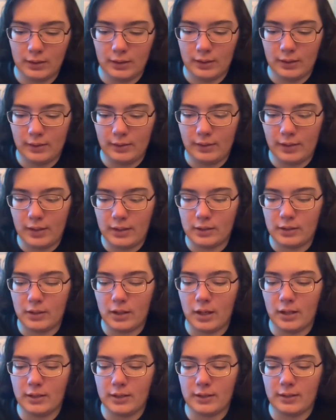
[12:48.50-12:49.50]
then
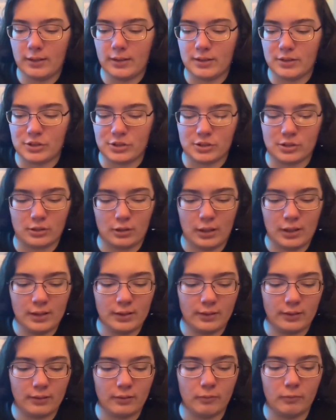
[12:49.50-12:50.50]
none of this
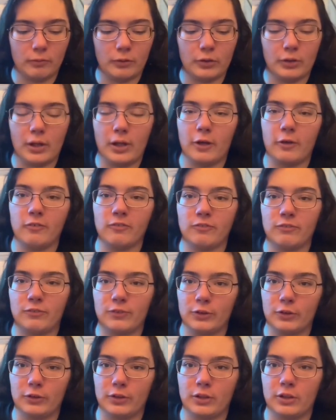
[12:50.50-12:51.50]
strength will help
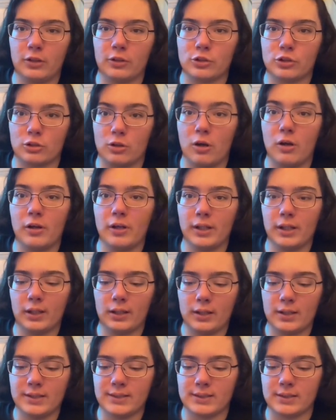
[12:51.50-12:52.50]
fill your drawing.
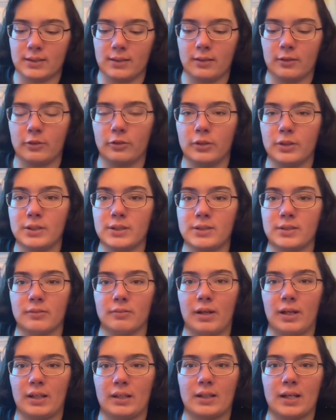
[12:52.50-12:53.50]
It's going to
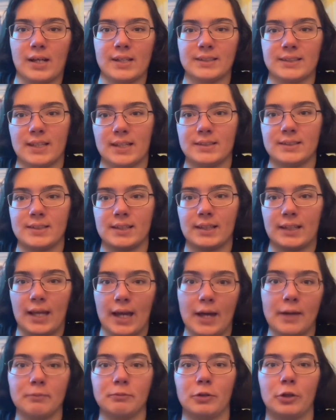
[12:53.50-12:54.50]
recognize that's a
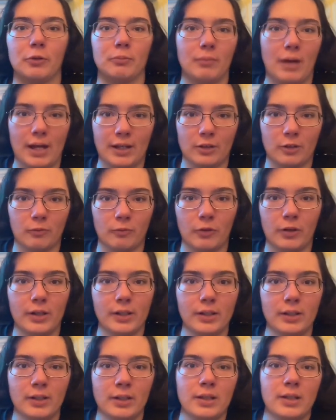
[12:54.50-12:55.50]
gap no matter
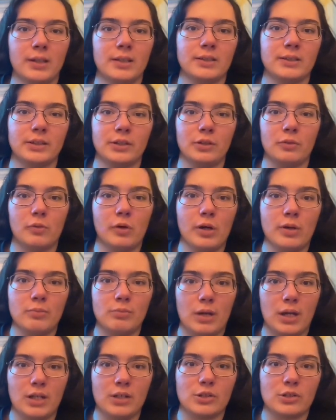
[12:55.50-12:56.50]
what. So you want to
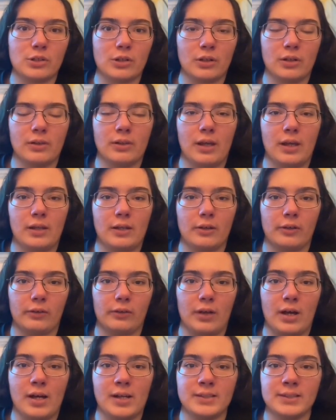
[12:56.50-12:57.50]
make sure that your
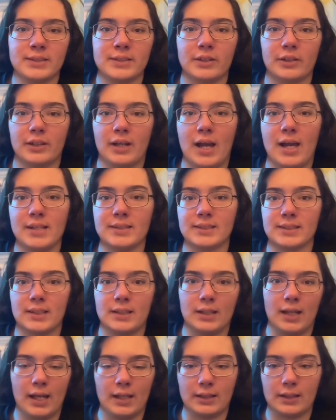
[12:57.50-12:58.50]
lines are as
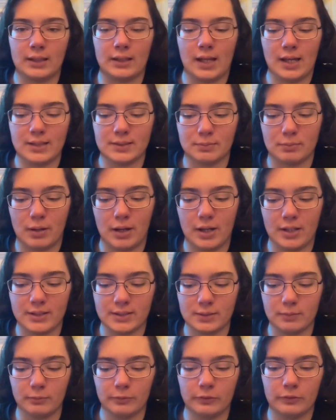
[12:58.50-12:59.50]
connected as
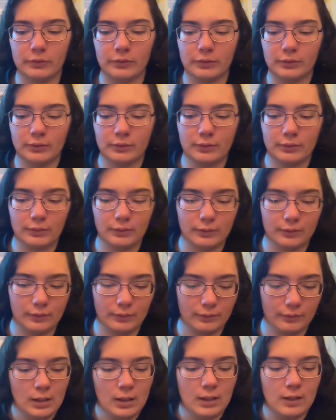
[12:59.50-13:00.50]
possible.
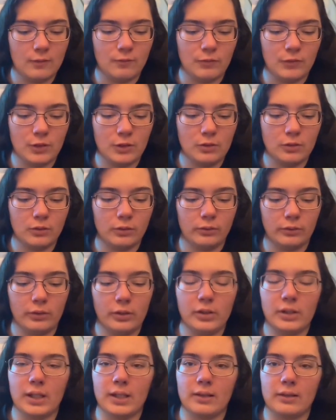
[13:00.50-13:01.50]
If you
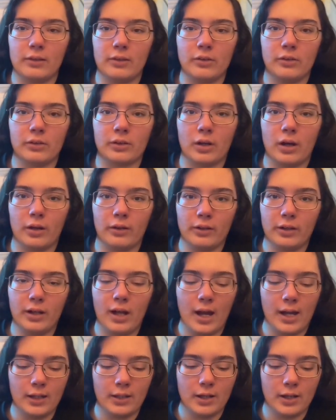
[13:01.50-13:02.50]
look at the little color
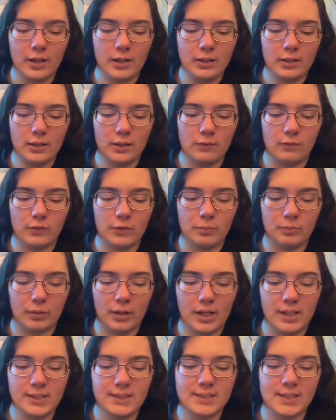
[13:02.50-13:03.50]
icon, if you
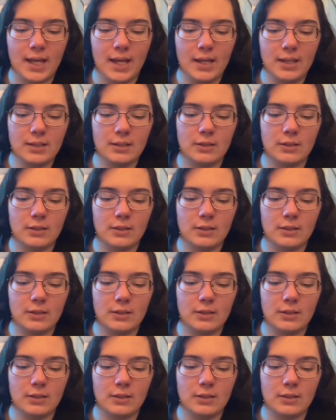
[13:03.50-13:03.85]
press that, you